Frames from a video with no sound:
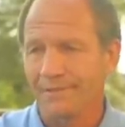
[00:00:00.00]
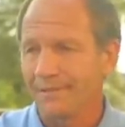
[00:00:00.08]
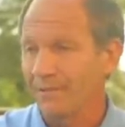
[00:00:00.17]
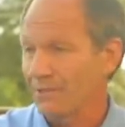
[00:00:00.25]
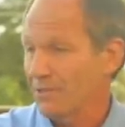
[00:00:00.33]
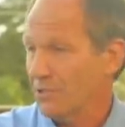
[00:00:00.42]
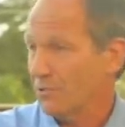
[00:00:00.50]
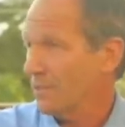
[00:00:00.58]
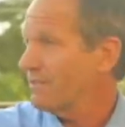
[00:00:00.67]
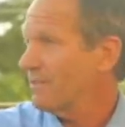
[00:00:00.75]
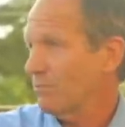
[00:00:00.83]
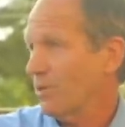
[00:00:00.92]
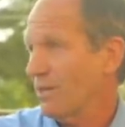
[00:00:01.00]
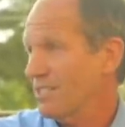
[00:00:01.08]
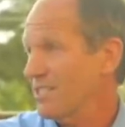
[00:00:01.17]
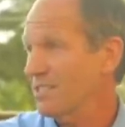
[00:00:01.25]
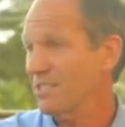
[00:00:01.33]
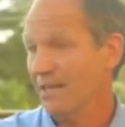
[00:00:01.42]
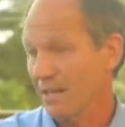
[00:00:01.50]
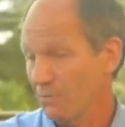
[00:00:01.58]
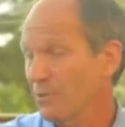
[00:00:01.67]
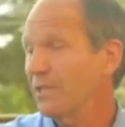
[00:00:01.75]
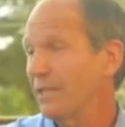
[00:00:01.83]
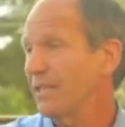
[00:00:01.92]
you know this grieving process that I
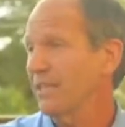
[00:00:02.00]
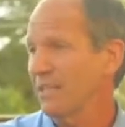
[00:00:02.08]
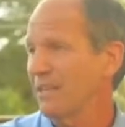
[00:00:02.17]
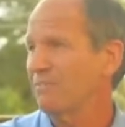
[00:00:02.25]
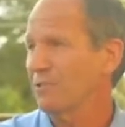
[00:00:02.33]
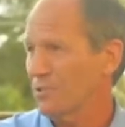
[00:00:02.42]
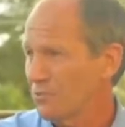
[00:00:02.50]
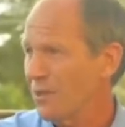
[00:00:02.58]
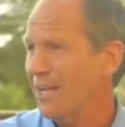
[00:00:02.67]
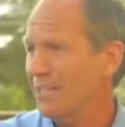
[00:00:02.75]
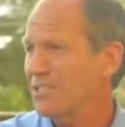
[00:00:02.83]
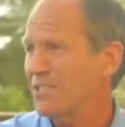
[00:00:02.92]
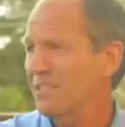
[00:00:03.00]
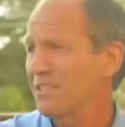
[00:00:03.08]
really had never addressed.